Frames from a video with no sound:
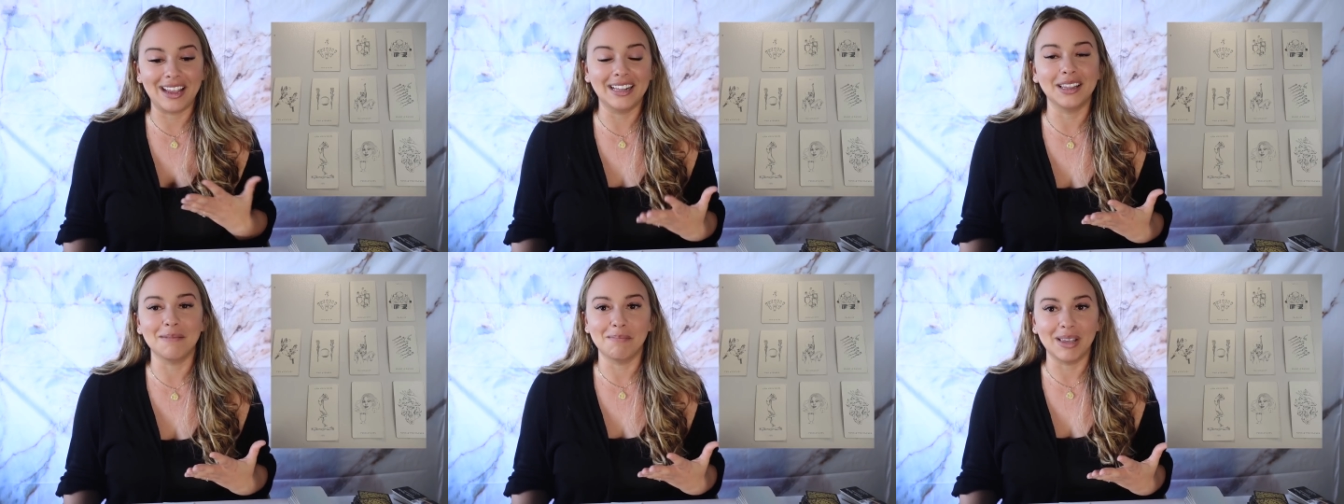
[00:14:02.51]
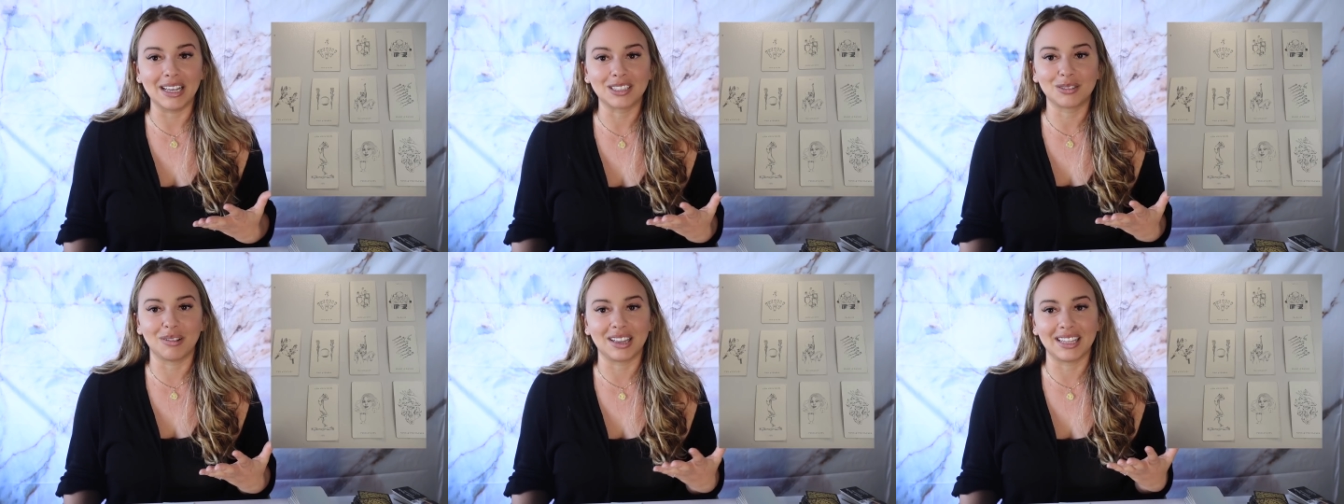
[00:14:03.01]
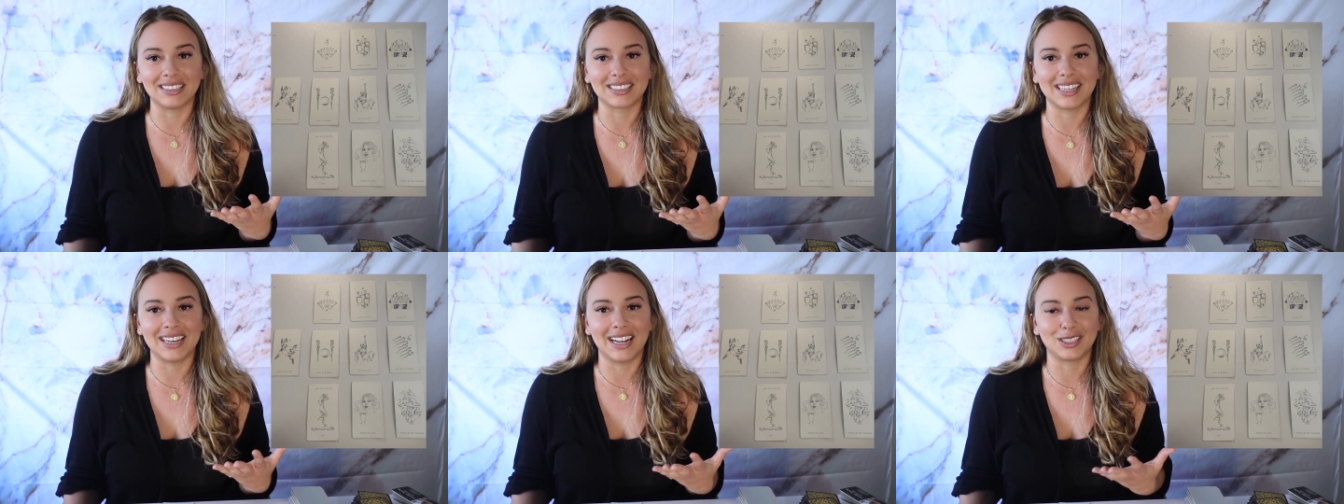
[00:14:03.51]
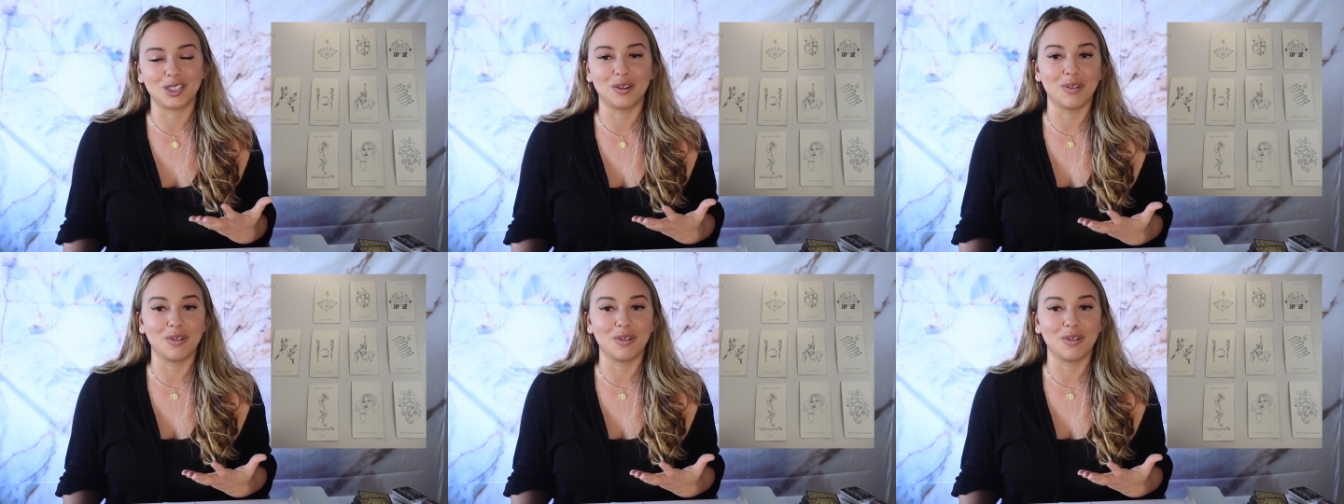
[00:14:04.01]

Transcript: in the mix with this connection,